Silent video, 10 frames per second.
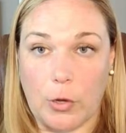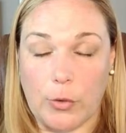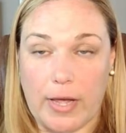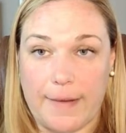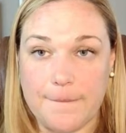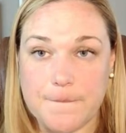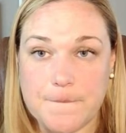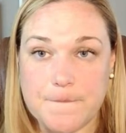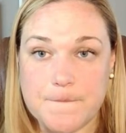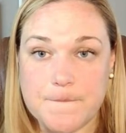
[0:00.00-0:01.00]
Okay.
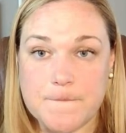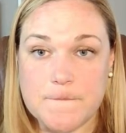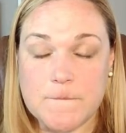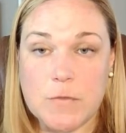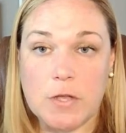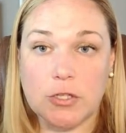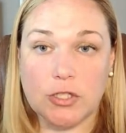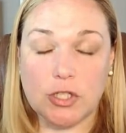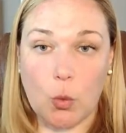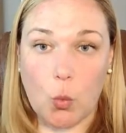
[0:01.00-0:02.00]

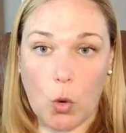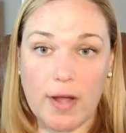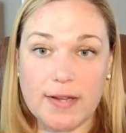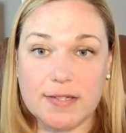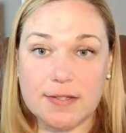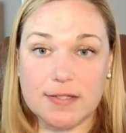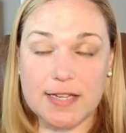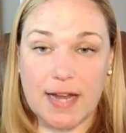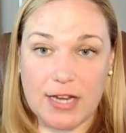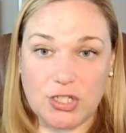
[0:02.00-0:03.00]
So, what
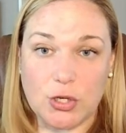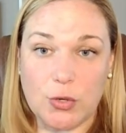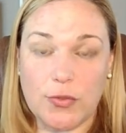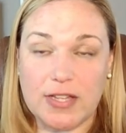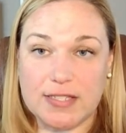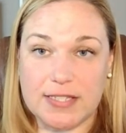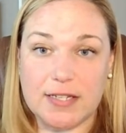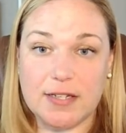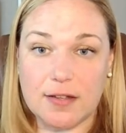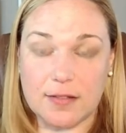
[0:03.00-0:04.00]
did I do that
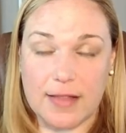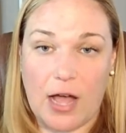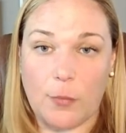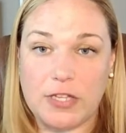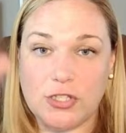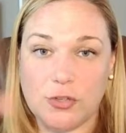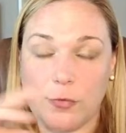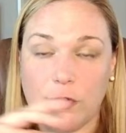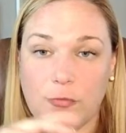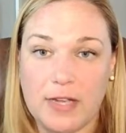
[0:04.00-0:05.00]
didn't allow me to
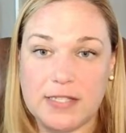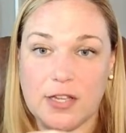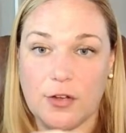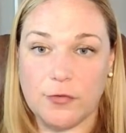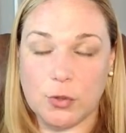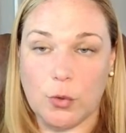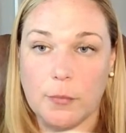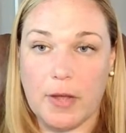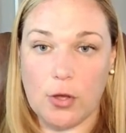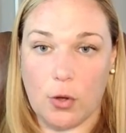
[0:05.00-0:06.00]
move myself
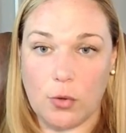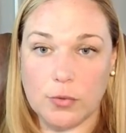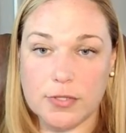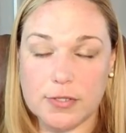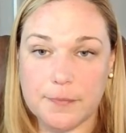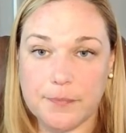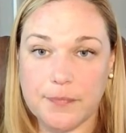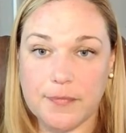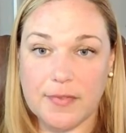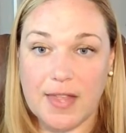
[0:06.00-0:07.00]
toward my goals?
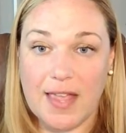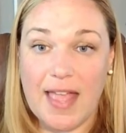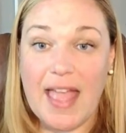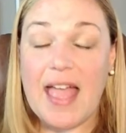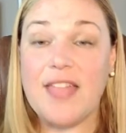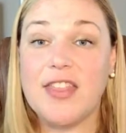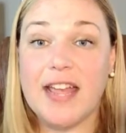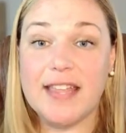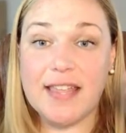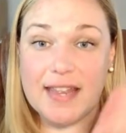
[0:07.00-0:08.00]
And then
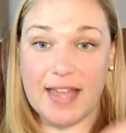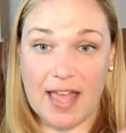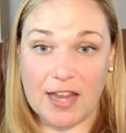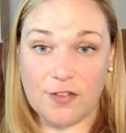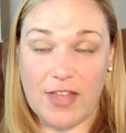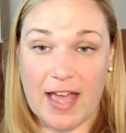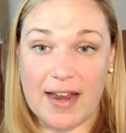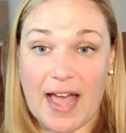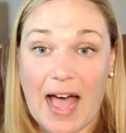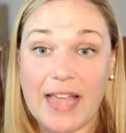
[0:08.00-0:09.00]
I can get ahead of that.
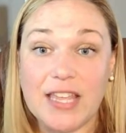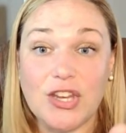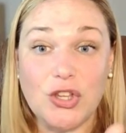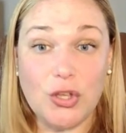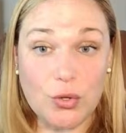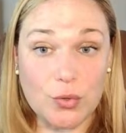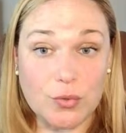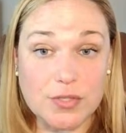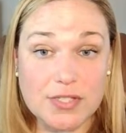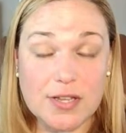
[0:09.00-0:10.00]
I can
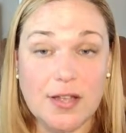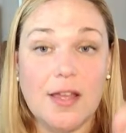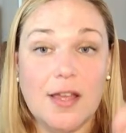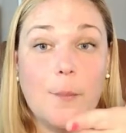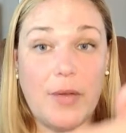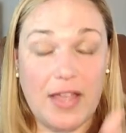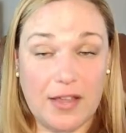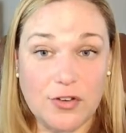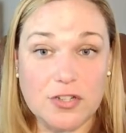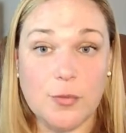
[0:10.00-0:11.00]
use
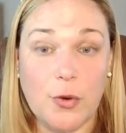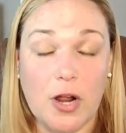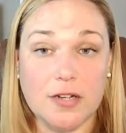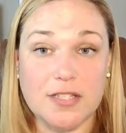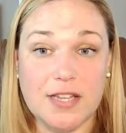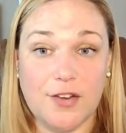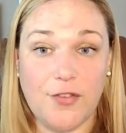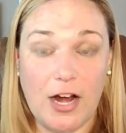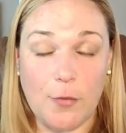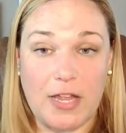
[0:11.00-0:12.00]
behavior as a product of the
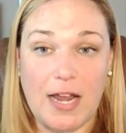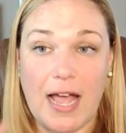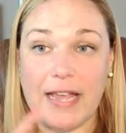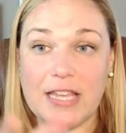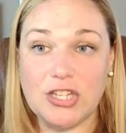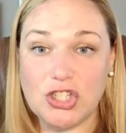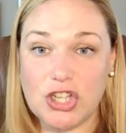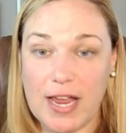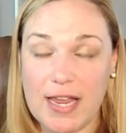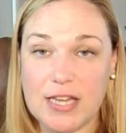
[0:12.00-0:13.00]
environment. I can
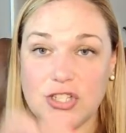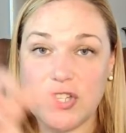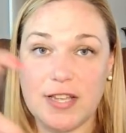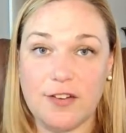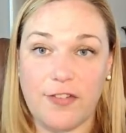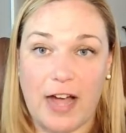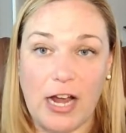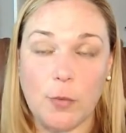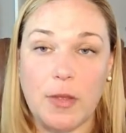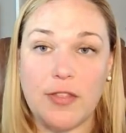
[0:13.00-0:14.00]
change the
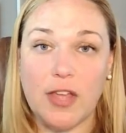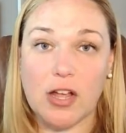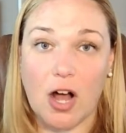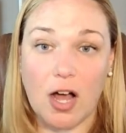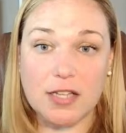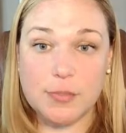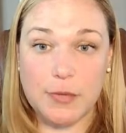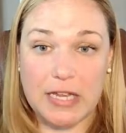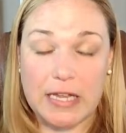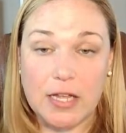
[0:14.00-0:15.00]
environment that caused
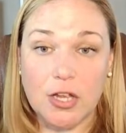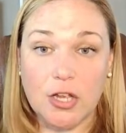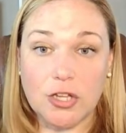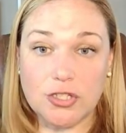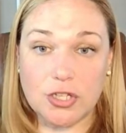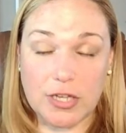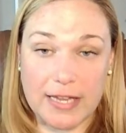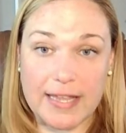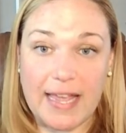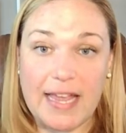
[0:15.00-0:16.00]
me to
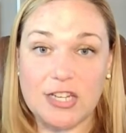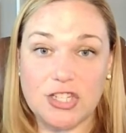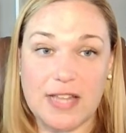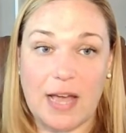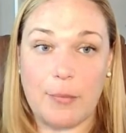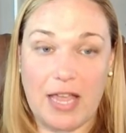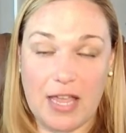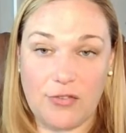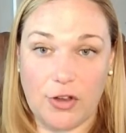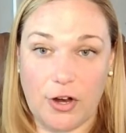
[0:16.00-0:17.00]
engage in that
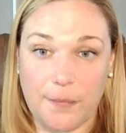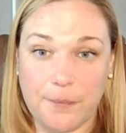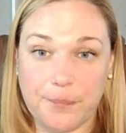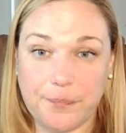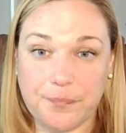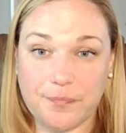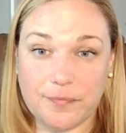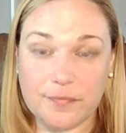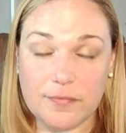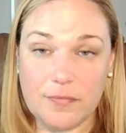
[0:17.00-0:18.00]
behavior.
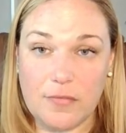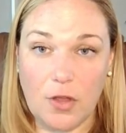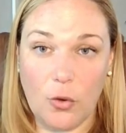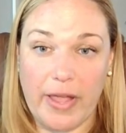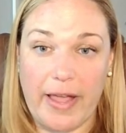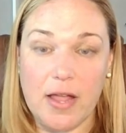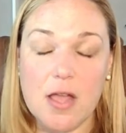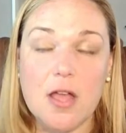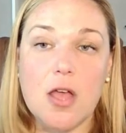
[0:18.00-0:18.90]
Okay.